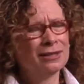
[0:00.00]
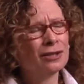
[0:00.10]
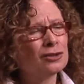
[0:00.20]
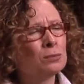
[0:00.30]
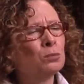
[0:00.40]

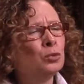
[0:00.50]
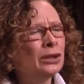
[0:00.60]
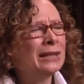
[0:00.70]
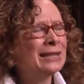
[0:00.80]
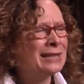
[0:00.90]
There's
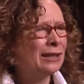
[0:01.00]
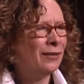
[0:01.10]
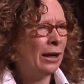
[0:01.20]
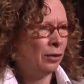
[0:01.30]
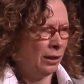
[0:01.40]
brilliant stuff
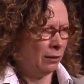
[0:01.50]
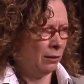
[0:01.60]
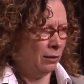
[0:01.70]
out there.